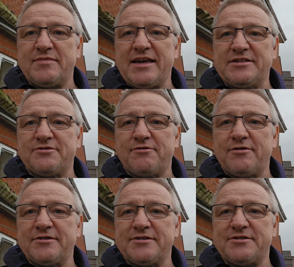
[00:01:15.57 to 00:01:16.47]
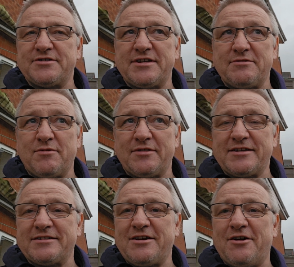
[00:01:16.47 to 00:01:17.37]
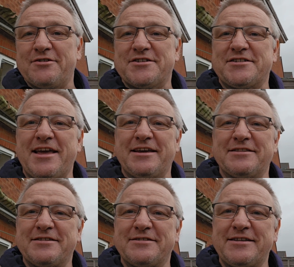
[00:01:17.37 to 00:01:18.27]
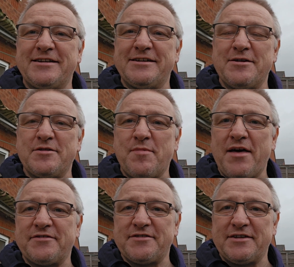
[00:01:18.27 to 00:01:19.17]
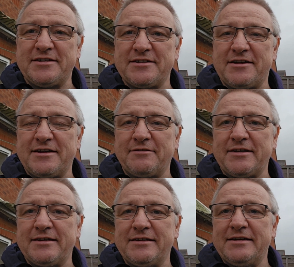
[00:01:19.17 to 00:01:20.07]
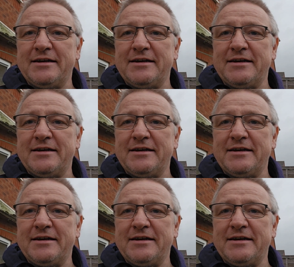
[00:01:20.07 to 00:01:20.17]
later on to see what the kind of state that the paths and things are down there.